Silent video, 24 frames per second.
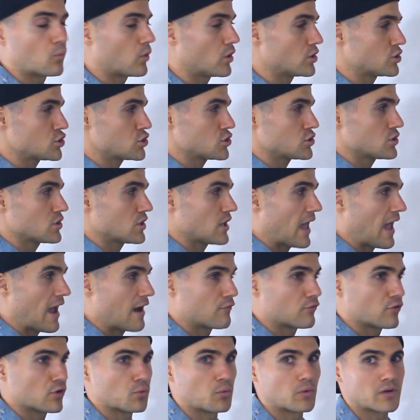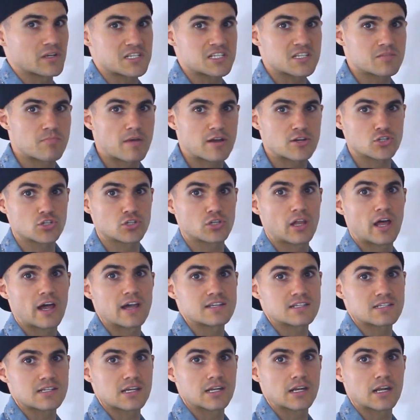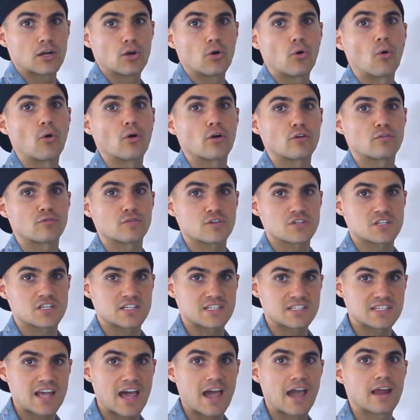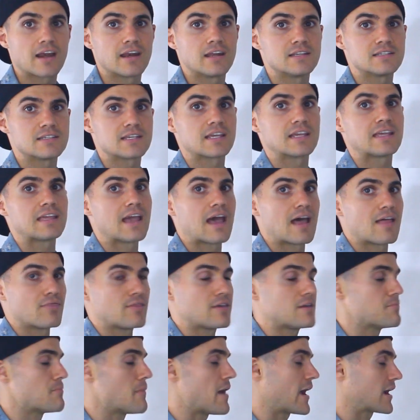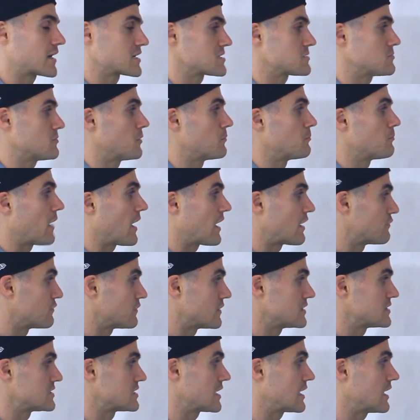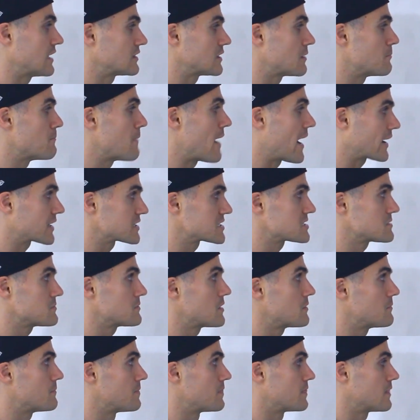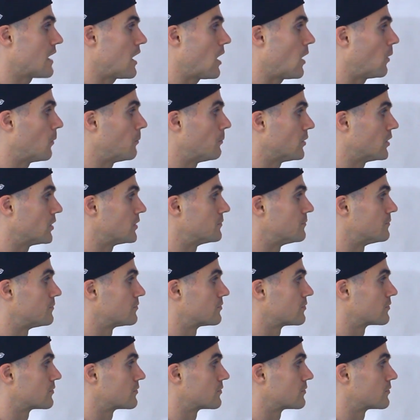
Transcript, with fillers: What should everyone specialize in in order for society to get the maximum benefit, to get the maximum output?